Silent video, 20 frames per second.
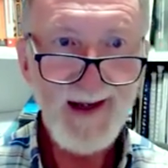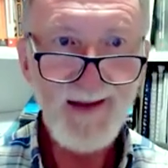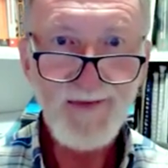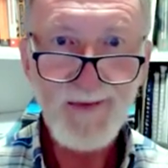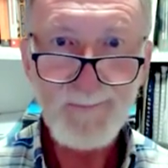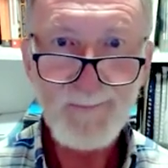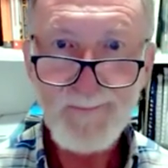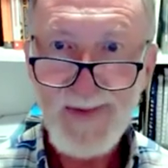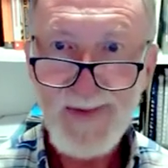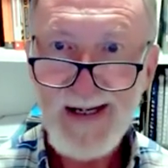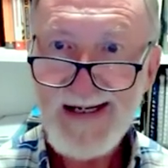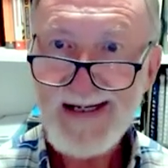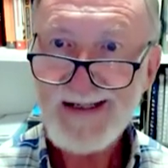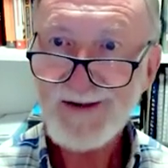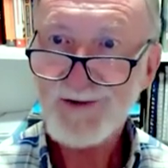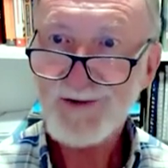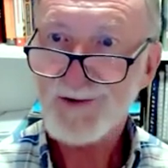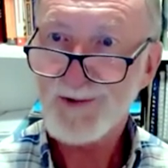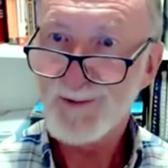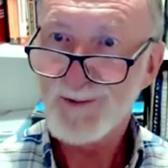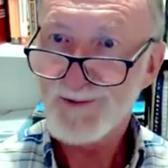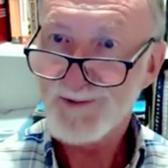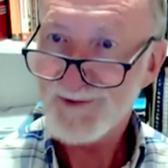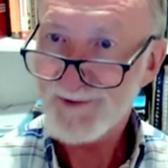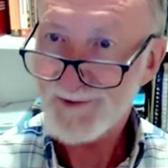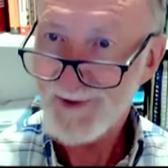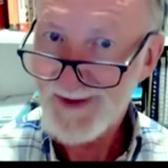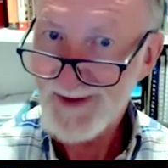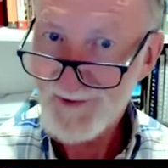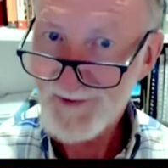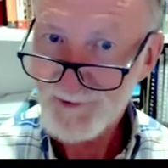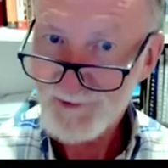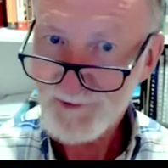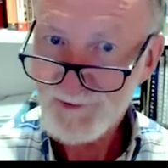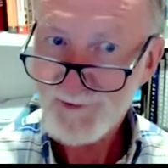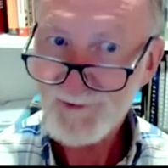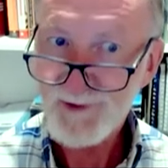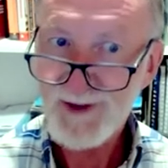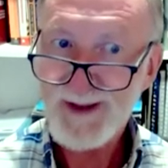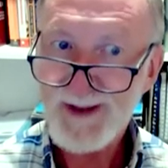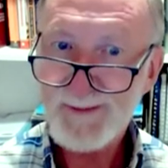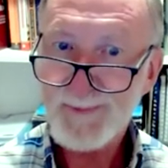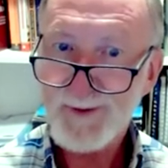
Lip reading: The main causes are either strep